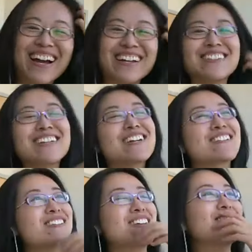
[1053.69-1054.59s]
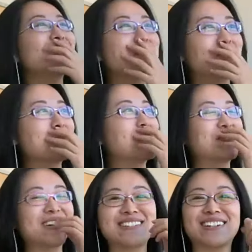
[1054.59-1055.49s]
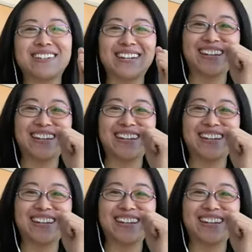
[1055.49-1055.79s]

I think I shared it with the professor in the